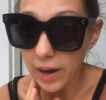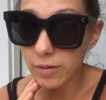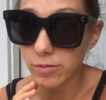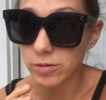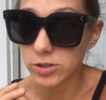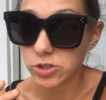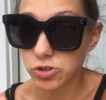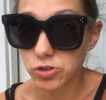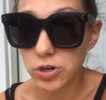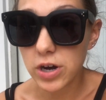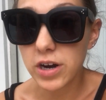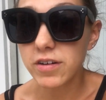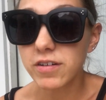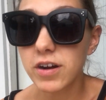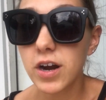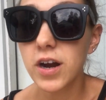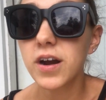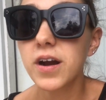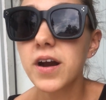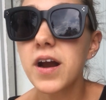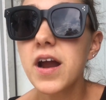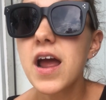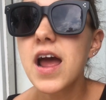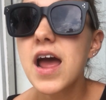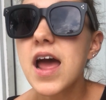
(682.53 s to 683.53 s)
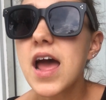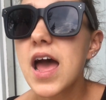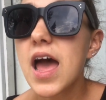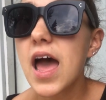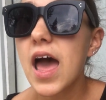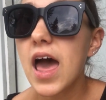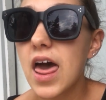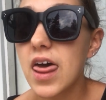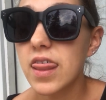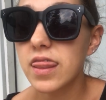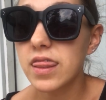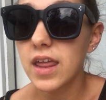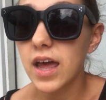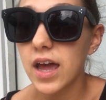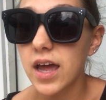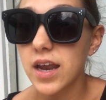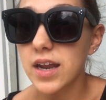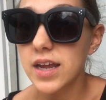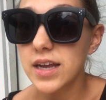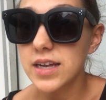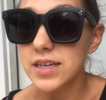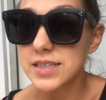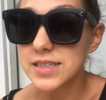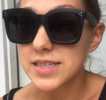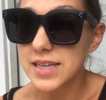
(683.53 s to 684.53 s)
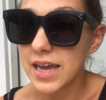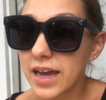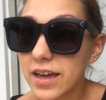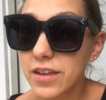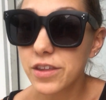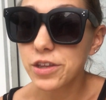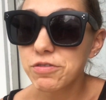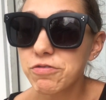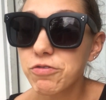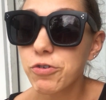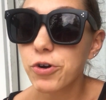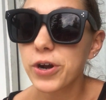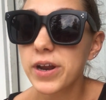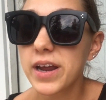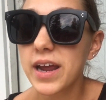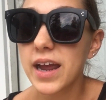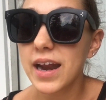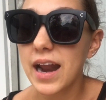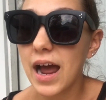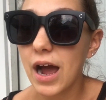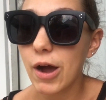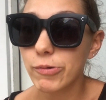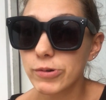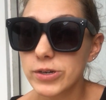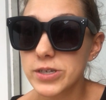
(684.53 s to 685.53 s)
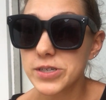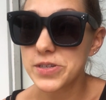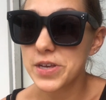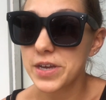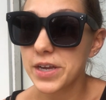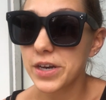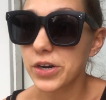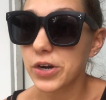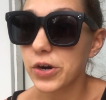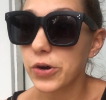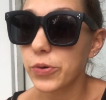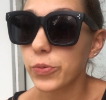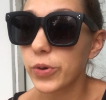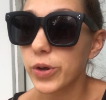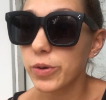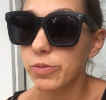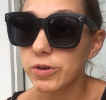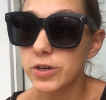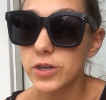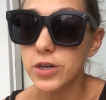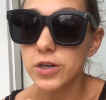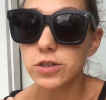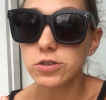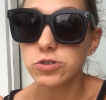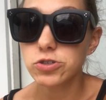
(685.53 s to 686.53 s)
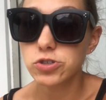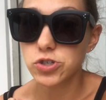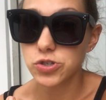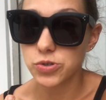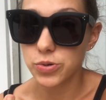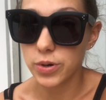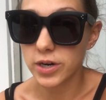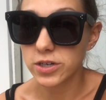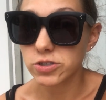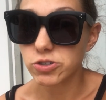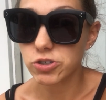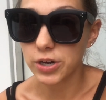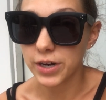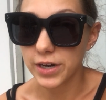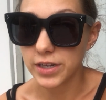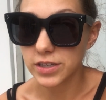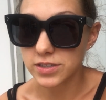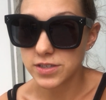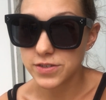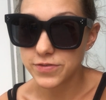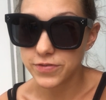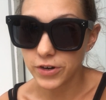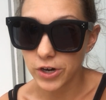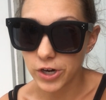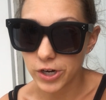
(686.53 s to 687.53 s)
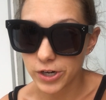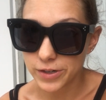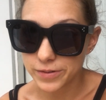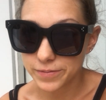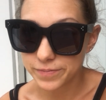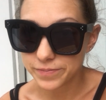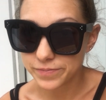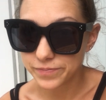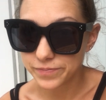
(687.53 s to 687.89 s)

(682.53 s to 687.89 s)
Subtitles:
I would trigger, and then exactly 48 hours later, we would do our transfer.